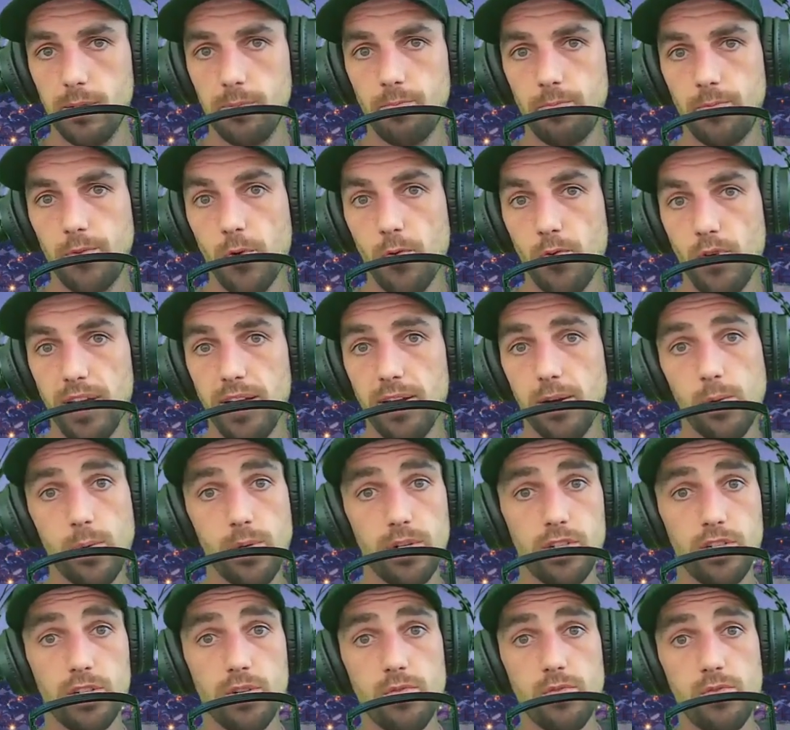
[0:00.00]
the rate at which
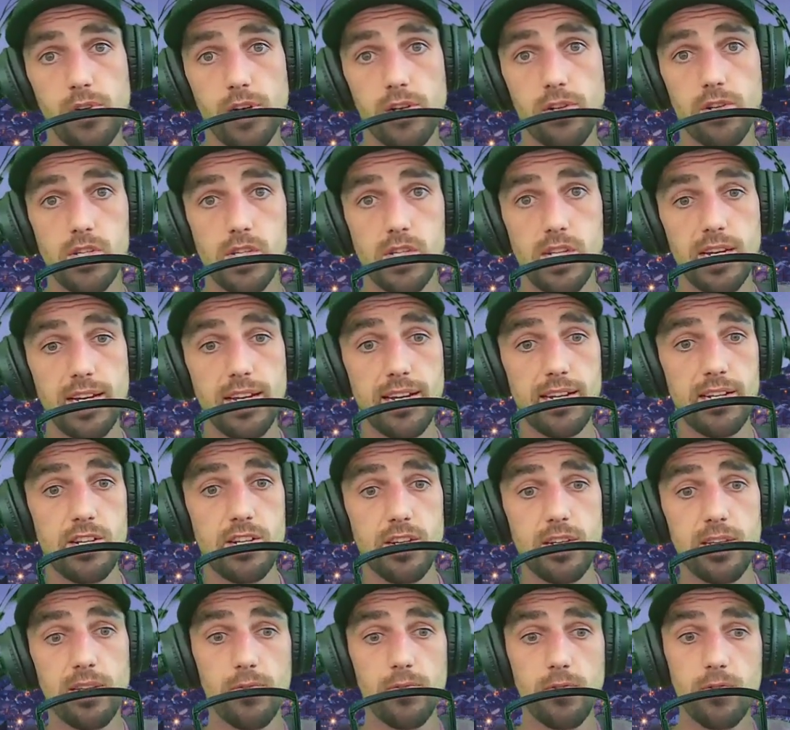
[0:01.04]
the virus can actually
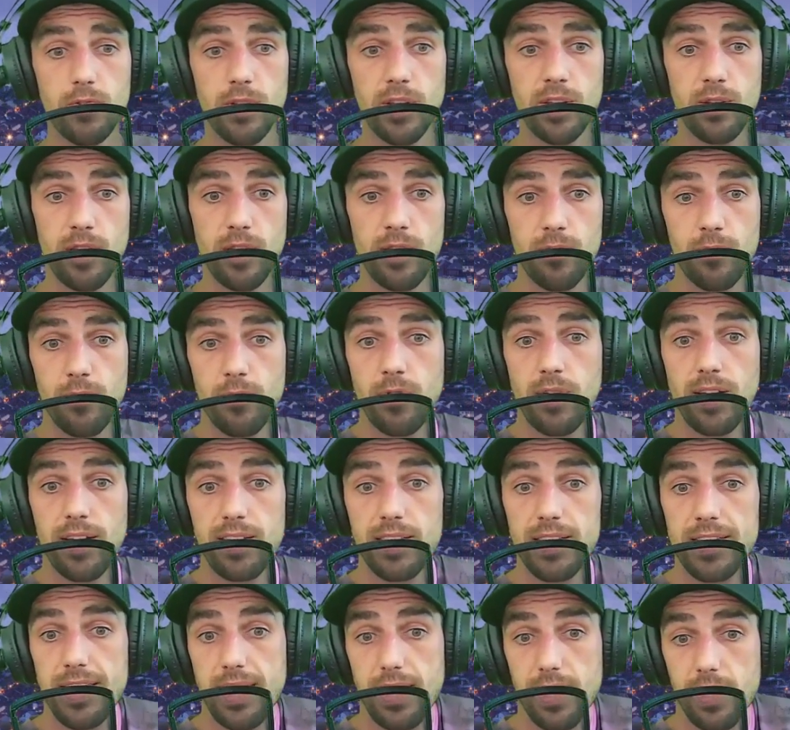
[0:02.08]
inf- infect
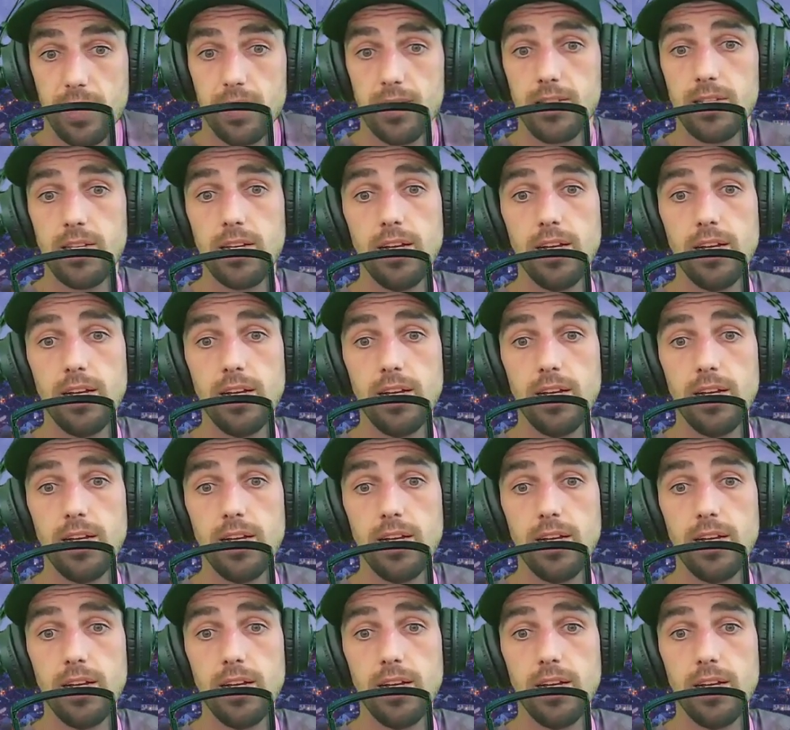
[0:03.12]
cells.